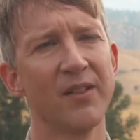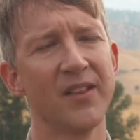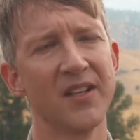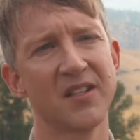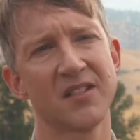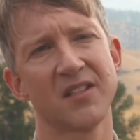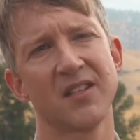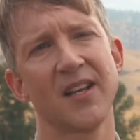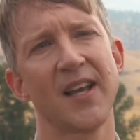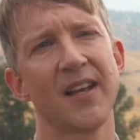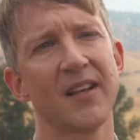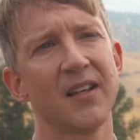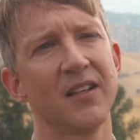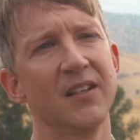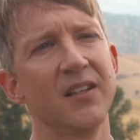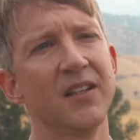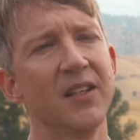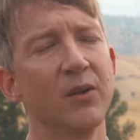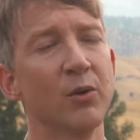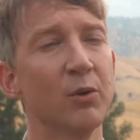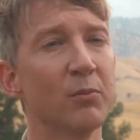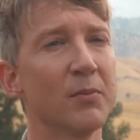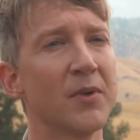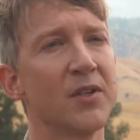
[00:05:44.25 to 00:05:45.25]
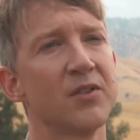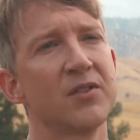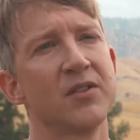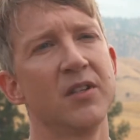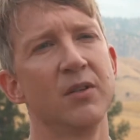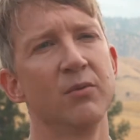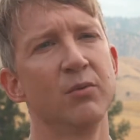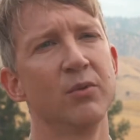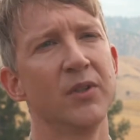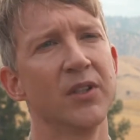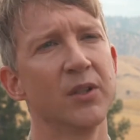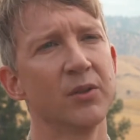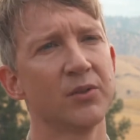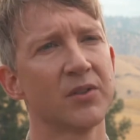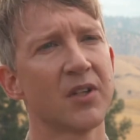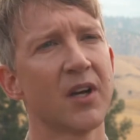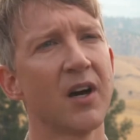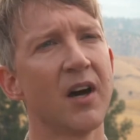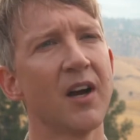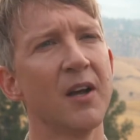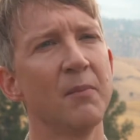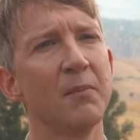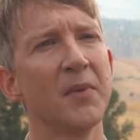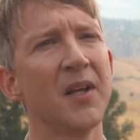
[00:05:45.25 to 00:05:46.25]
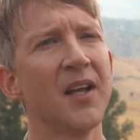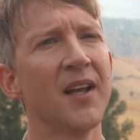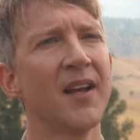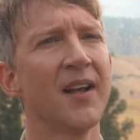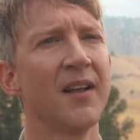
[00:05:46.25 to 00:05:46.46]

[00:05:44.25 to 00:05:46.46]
this second, almost in real time,